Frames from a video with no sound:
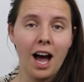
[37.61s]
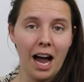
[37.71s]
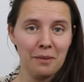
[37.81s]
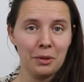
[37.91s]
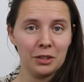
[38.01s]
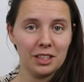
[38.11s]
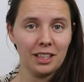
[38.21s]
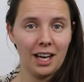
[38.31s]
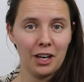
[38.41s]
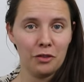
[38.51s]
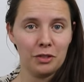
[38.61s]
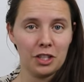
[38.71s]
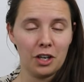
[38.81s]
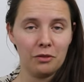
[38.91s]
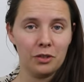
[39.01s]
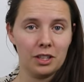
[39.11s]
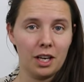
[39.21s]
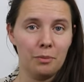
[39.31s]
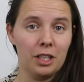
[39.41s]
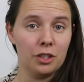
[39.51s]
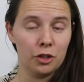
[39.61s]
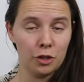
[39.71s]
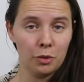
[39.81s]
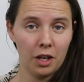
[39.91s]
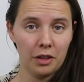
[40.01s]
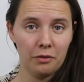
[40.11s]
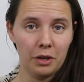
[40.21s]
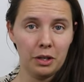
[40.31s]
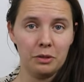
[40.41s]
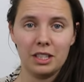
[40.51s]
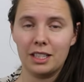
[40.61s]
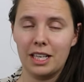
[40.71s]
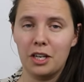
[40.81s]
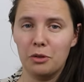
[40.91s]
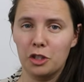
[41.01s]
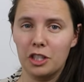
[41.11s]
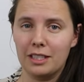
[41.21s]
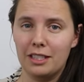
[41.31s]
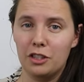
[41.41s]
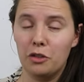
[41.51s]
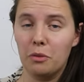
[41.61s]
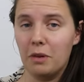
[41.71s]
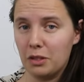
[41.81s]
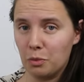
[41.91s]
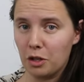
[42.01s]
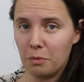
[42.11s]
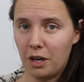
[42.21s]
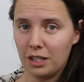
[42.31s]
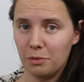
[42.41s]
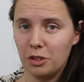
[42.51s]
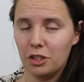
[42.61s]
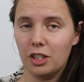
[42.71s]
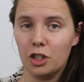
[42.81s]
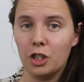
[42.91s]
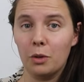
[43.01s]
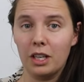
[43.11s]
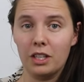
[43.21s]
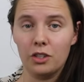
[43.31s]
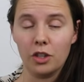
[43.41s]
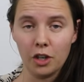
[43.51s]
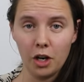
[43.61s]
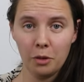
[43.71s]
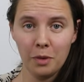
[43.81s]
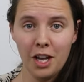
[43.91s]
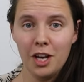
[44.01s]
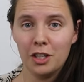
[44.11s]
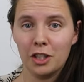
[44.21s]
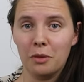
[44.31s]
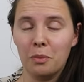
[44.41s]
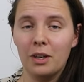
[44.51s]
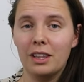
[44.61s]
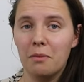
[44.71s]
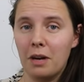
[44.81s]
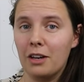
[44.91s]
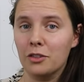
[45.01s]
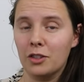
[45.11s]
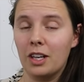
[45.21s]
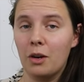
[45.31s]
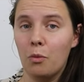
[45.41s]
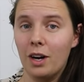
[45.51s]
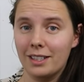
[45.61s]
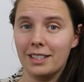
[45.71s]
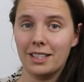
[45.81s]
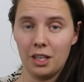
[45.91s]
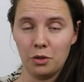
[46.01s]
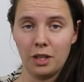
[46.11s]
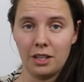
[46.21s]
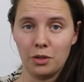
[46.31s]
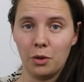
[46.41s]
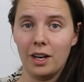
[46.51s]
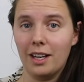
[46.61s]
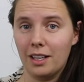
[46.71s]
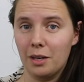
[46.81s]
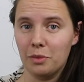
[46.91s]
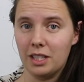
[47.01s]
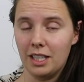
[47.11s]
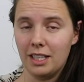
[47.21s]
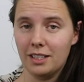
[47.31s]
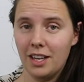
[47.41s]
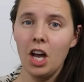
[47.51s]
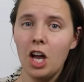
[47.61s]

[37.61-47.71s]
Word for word: I personally hire a photographer to come in and do all the photos because I know she's going to do the best work possible to showcase your home to the point that buyers are going to want to schedule that tour and come see it.